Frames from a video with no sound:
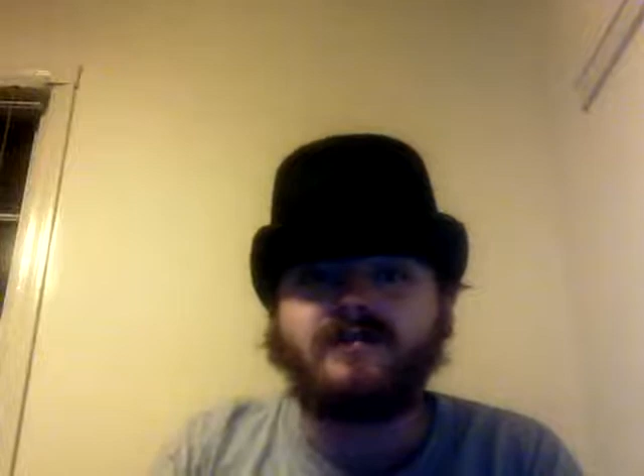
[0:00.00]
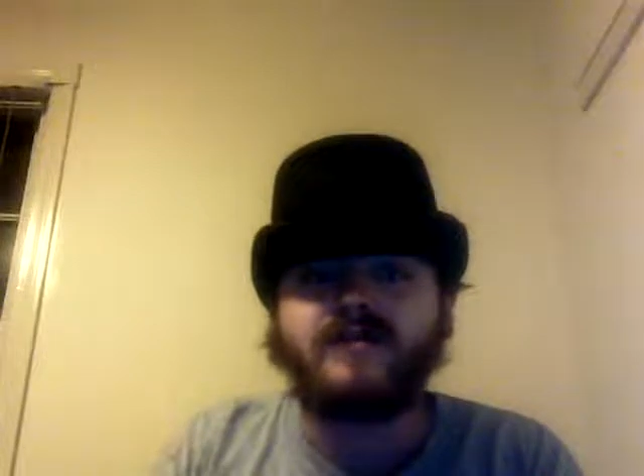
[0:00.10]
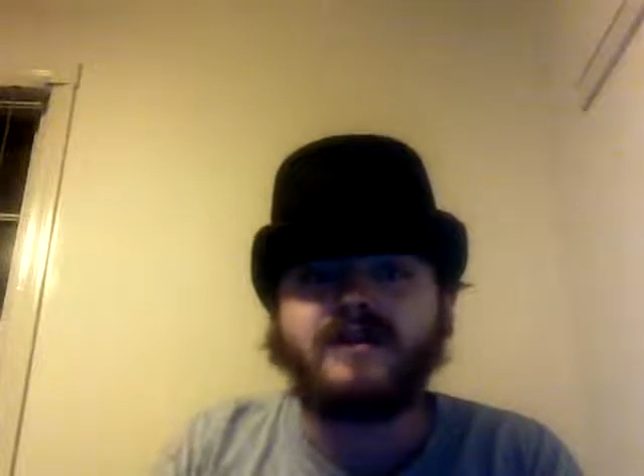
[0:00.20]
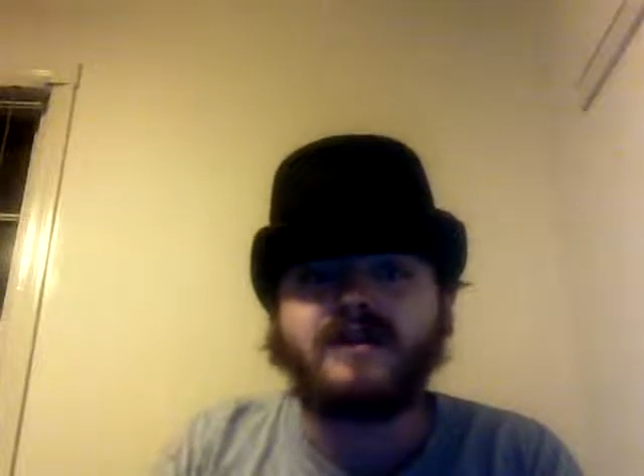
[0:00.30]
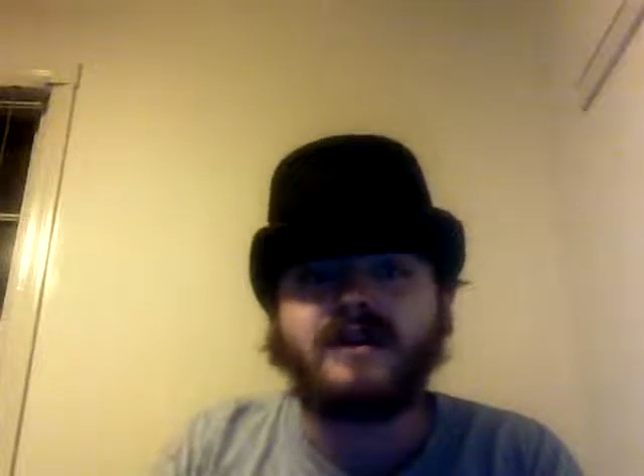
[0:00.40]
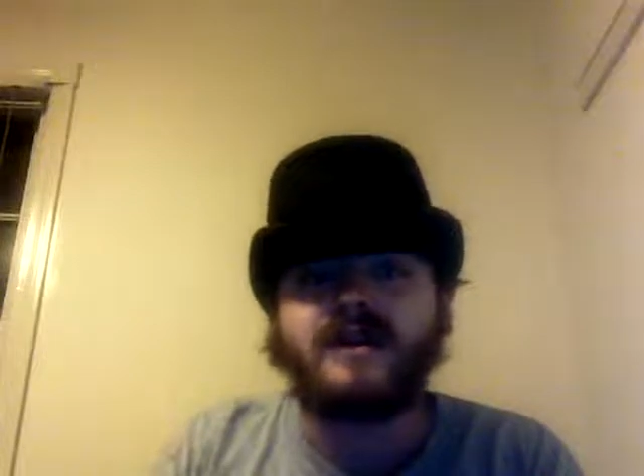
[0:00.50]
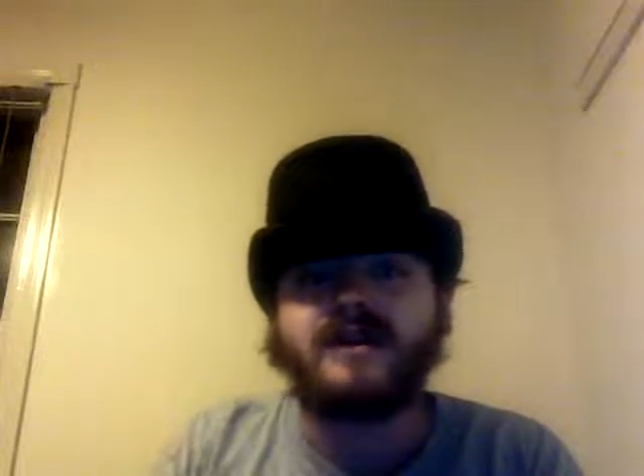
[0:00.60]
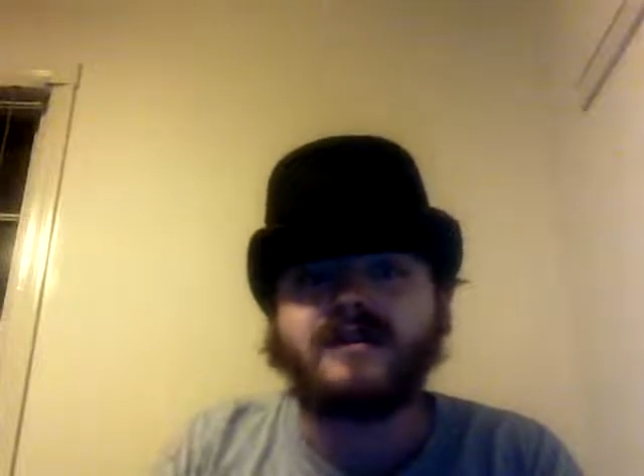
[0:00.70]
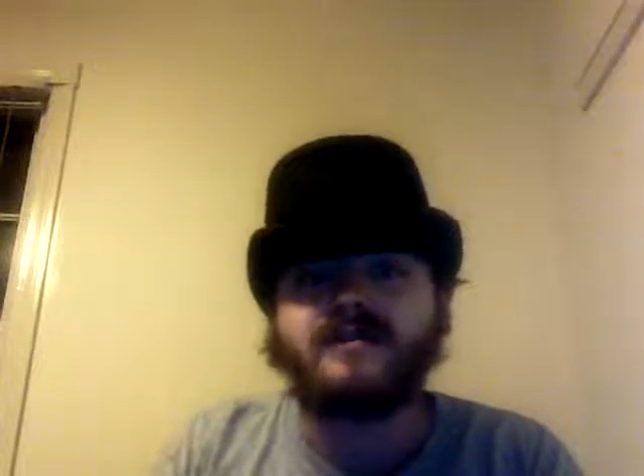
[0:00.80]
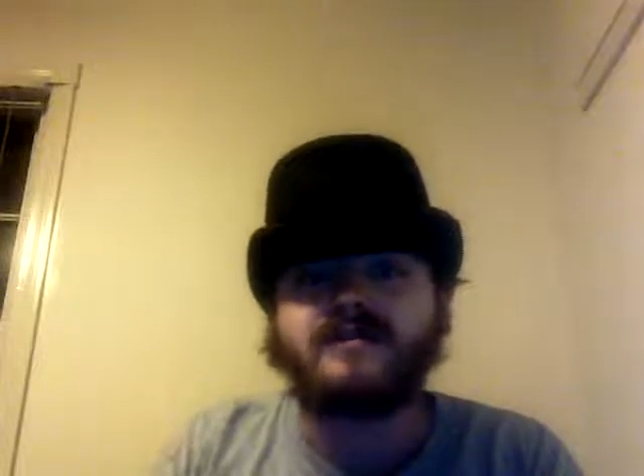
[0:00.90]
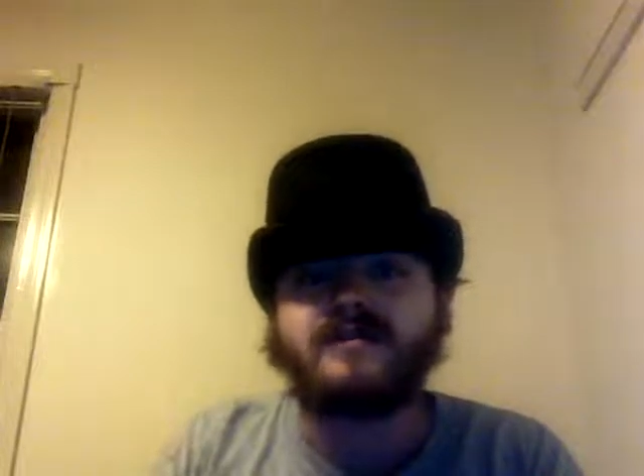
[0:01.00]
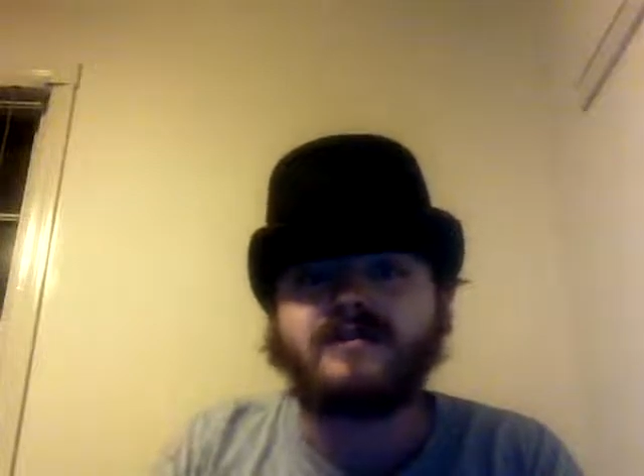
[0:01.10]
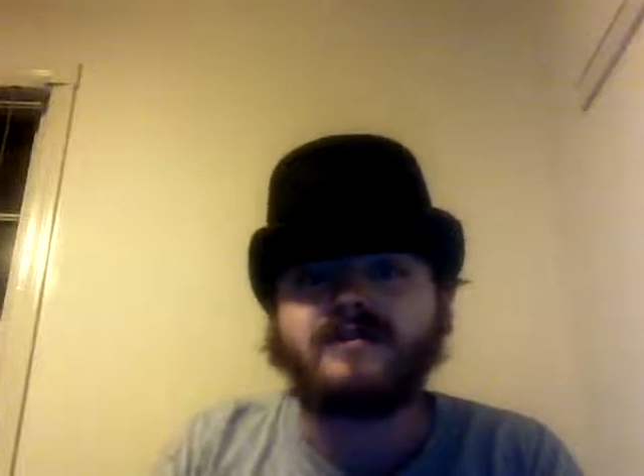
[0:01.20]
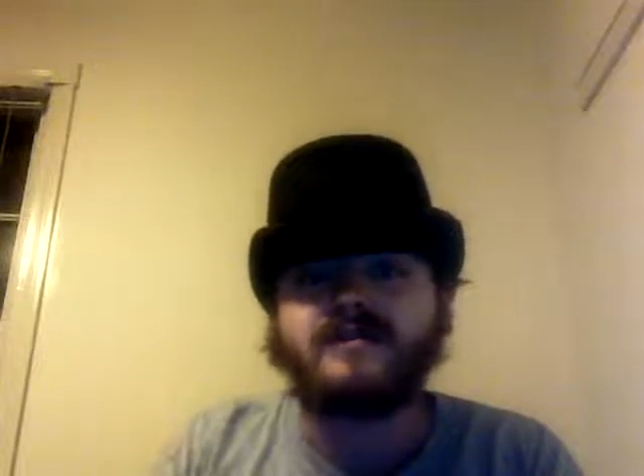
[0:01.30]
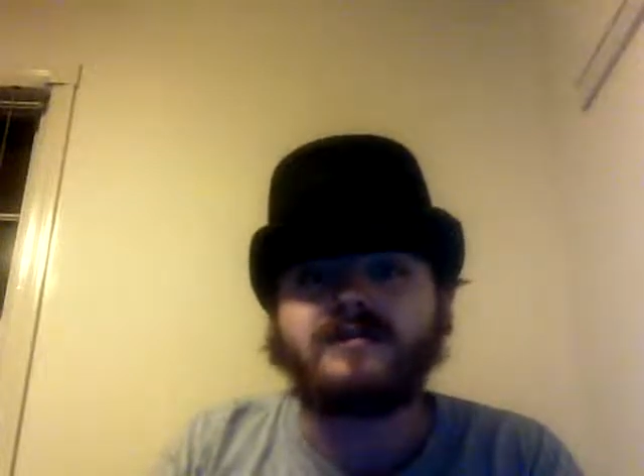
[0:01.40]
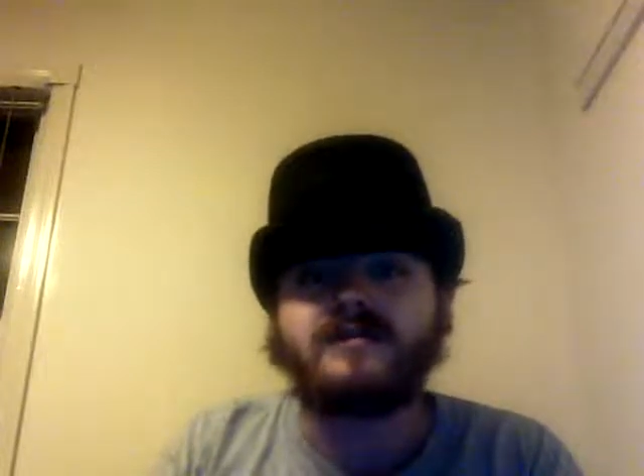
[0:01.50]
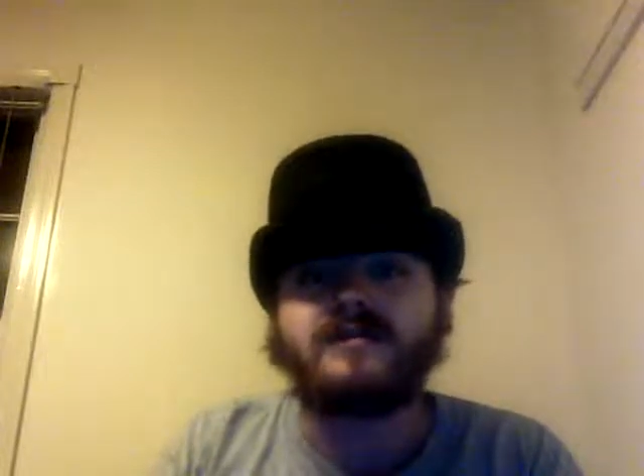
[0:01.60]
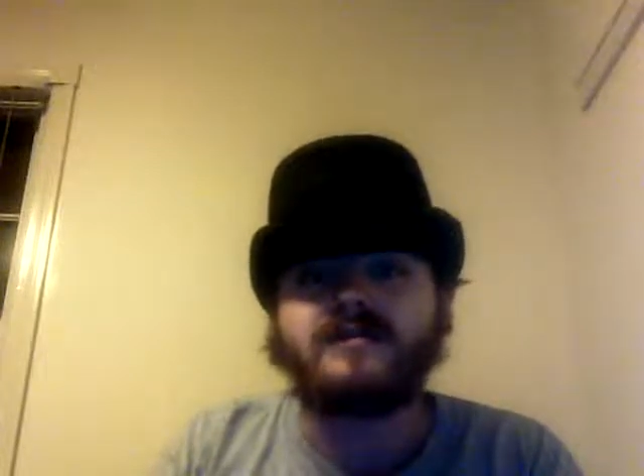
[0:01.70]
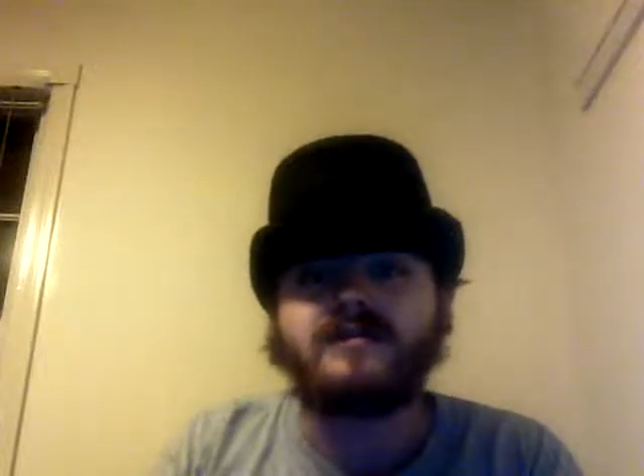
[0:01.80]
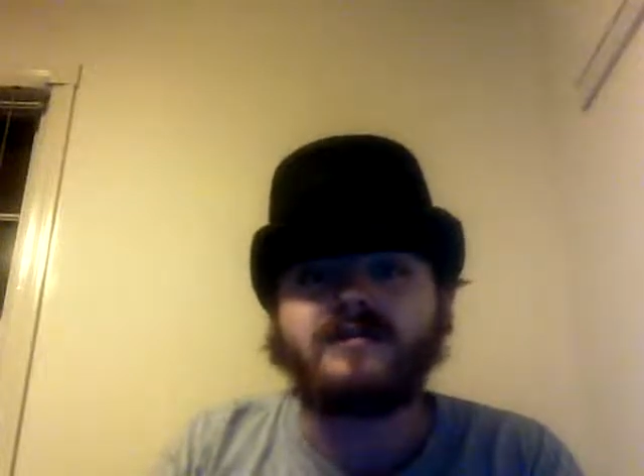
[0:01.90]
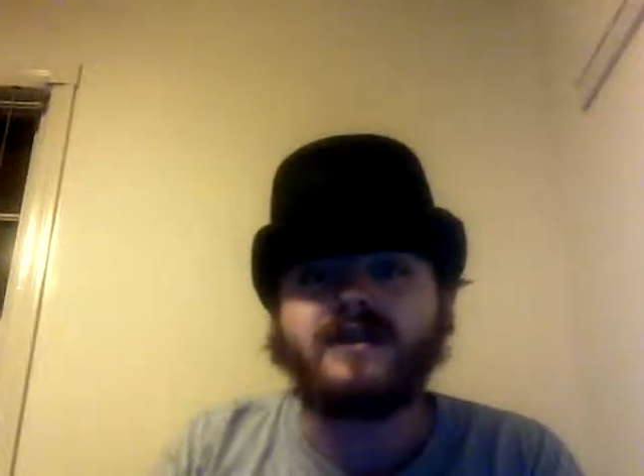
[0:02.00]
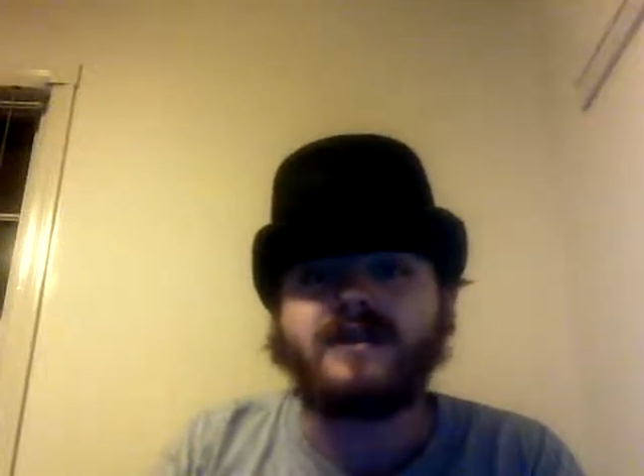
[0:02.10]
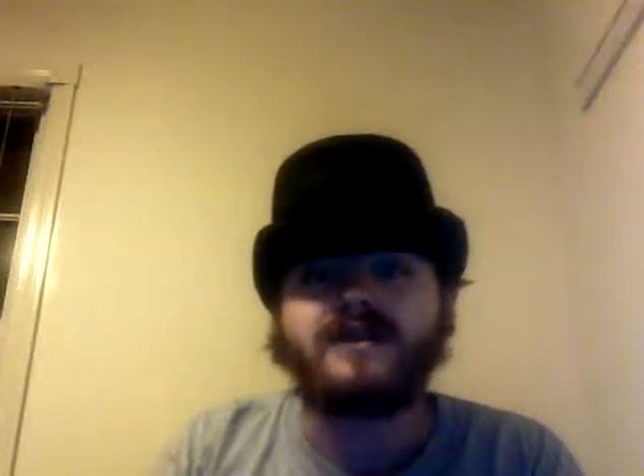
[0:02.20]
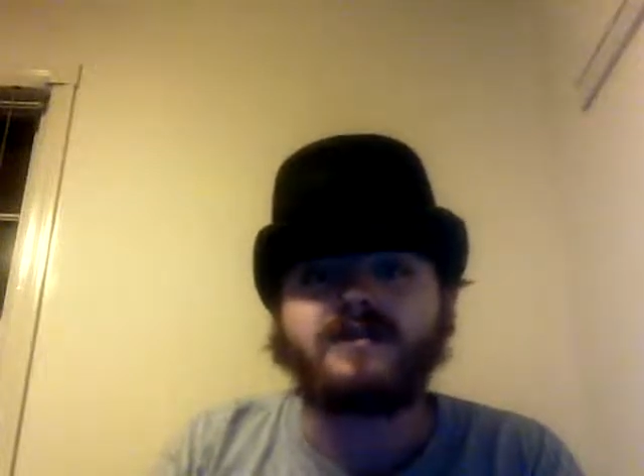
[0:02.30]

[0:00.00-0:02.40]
want, I have